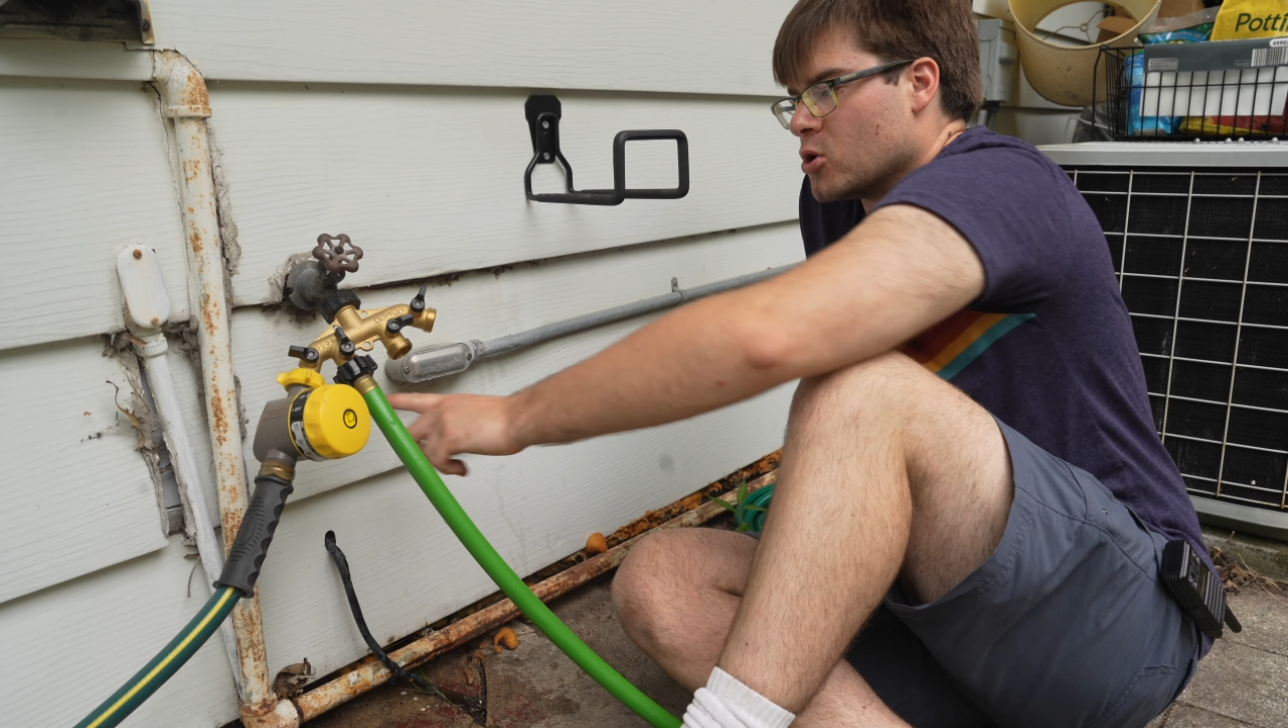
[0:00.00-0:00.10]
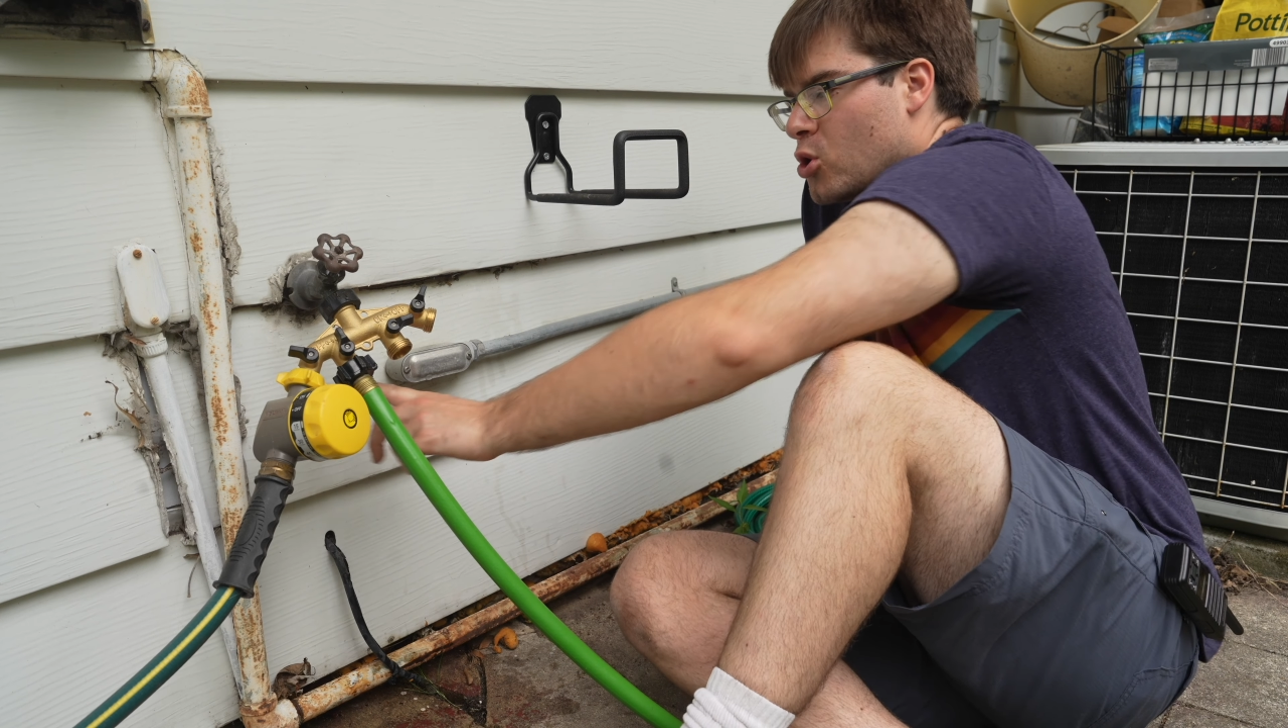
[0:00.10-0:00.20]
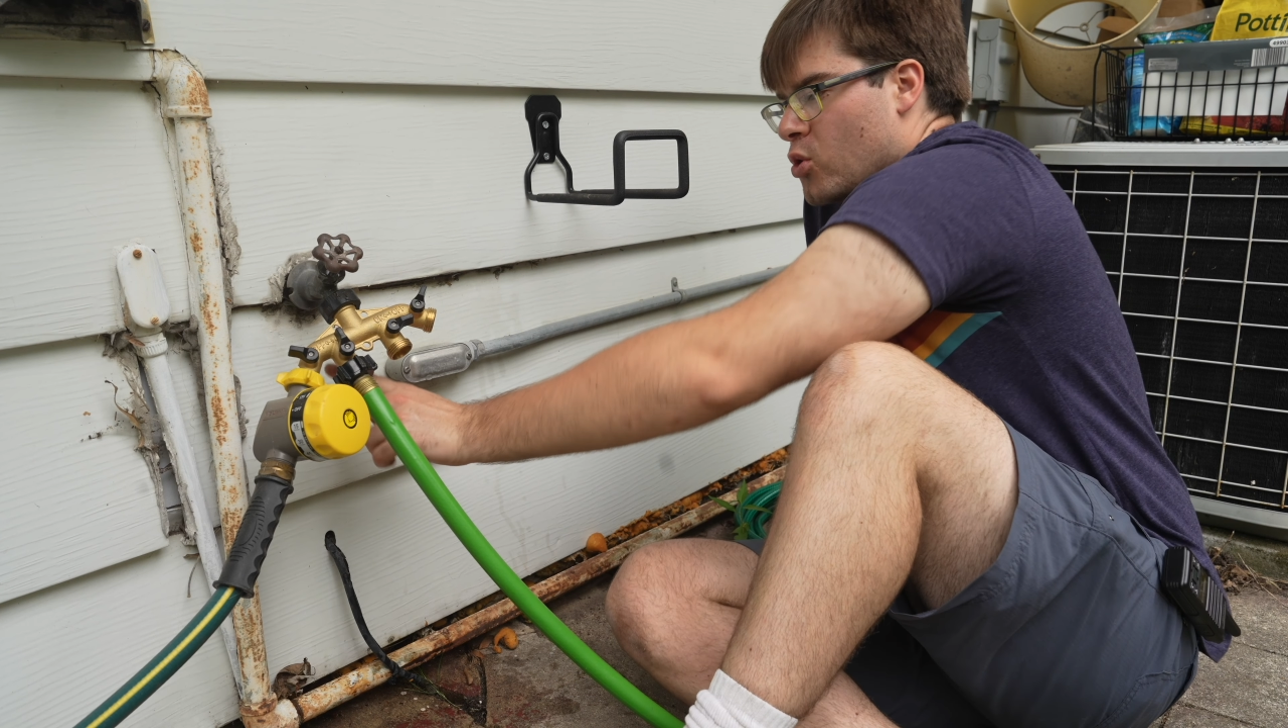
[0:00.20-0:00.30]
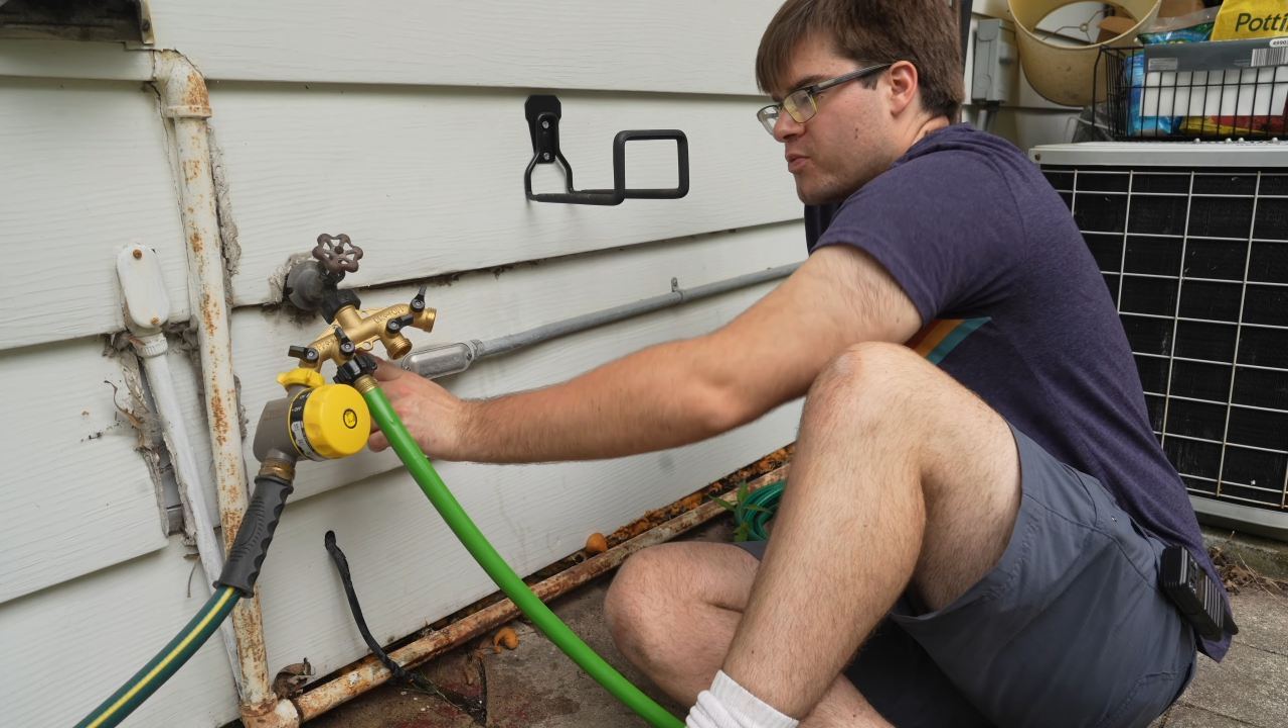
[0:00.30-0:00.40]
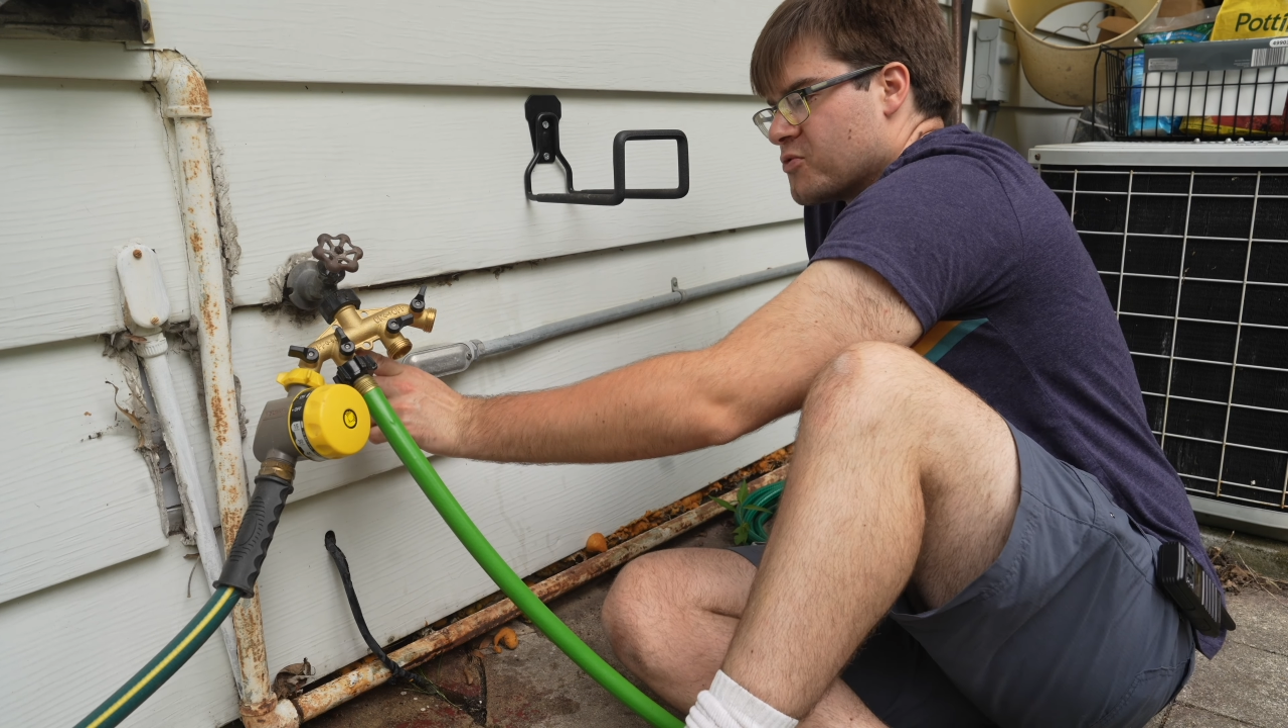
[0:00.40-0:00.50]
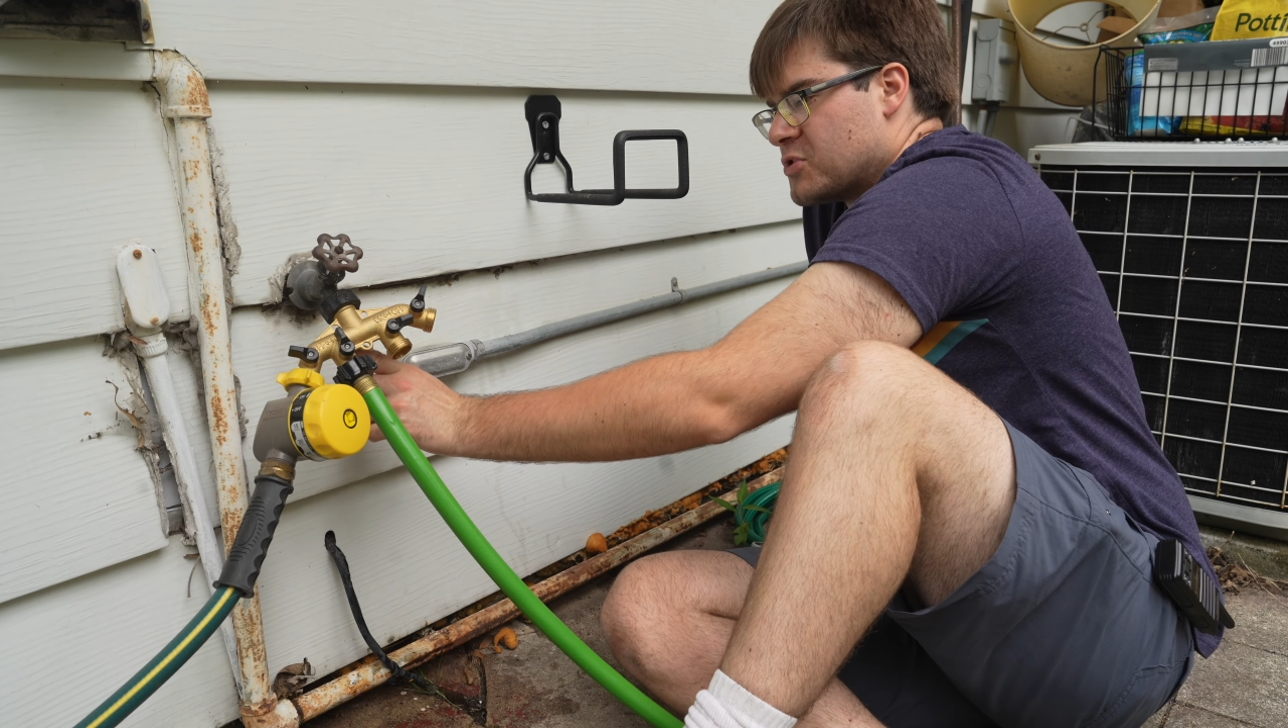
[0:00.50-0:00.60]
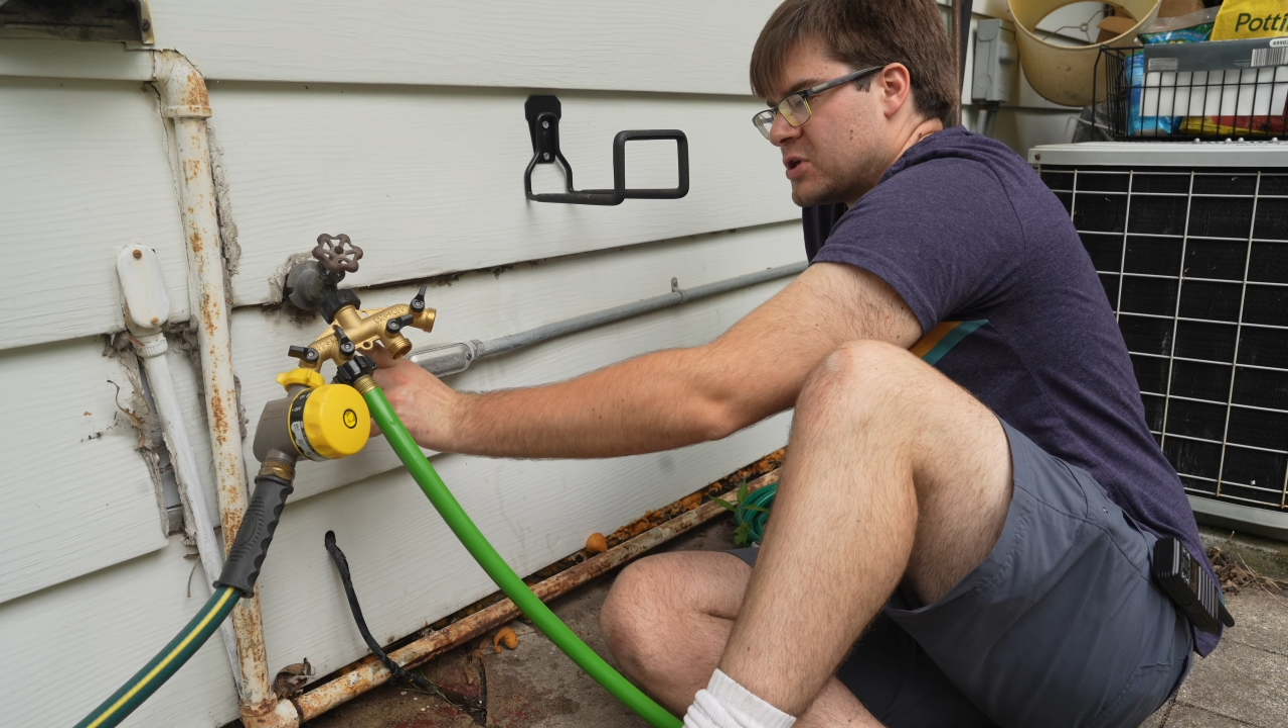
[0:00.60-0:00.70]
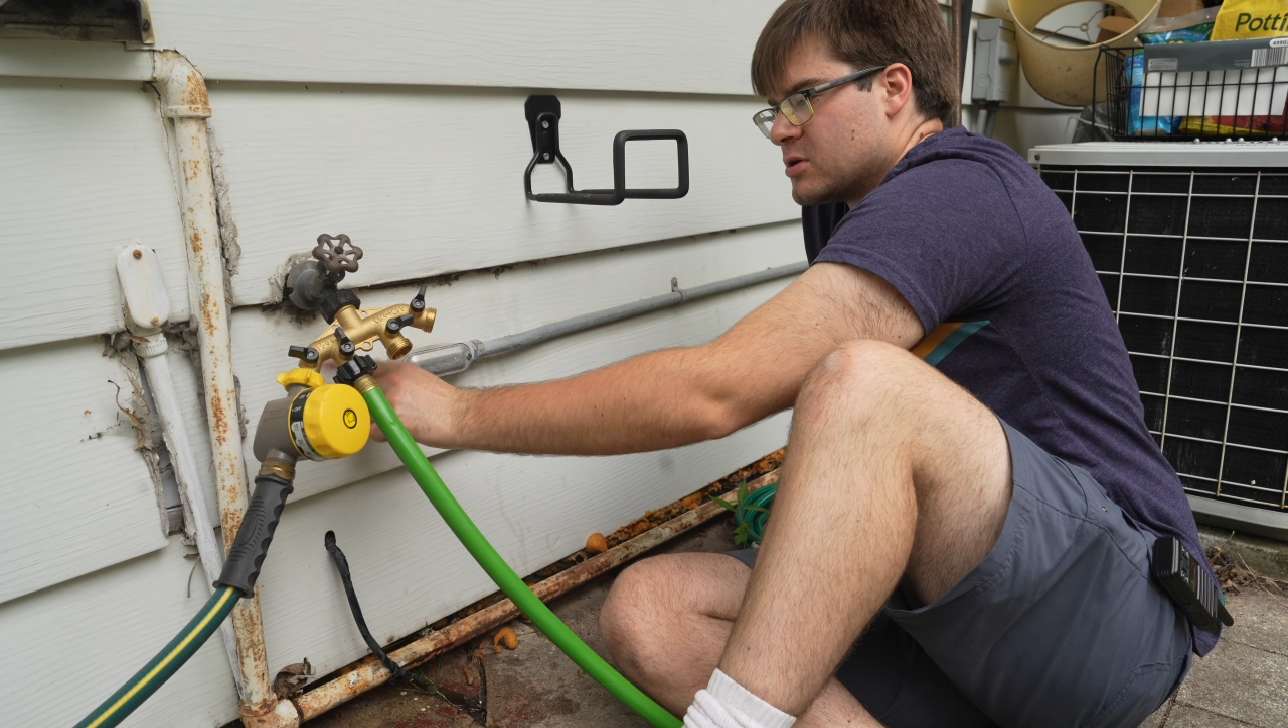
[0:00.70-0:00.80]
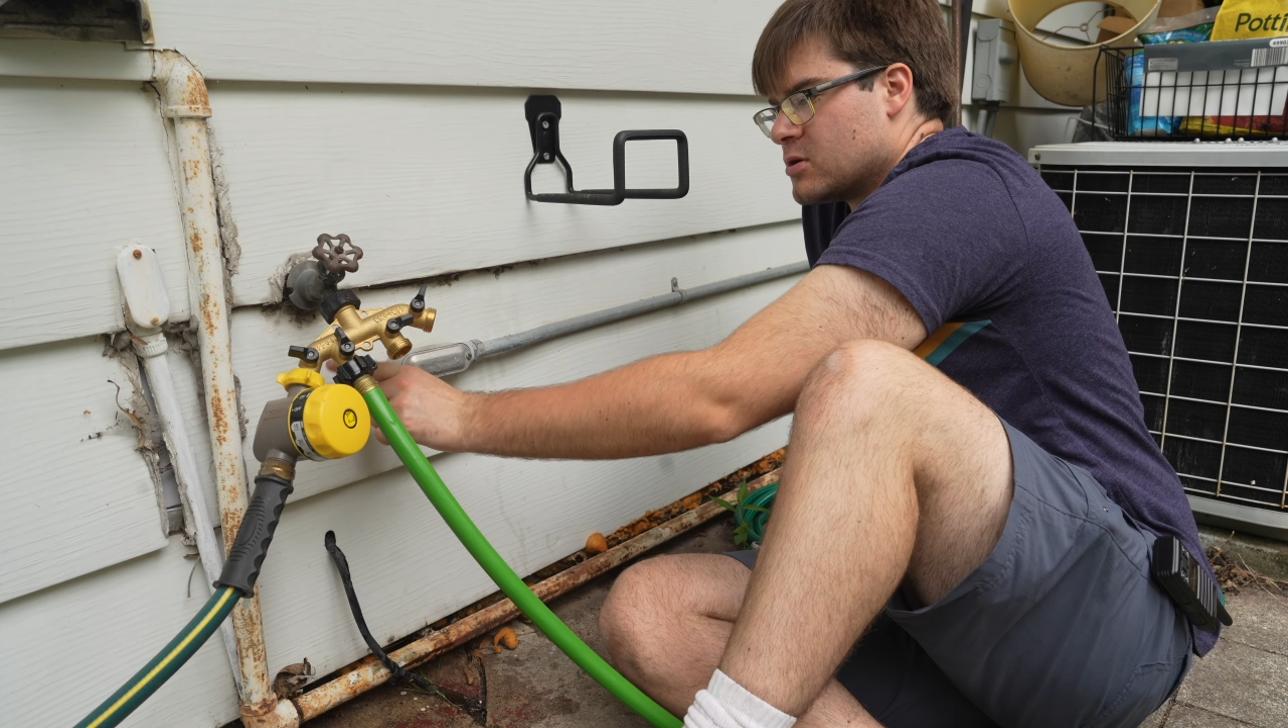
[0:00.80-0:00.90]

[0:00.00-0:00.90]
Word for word: hopefully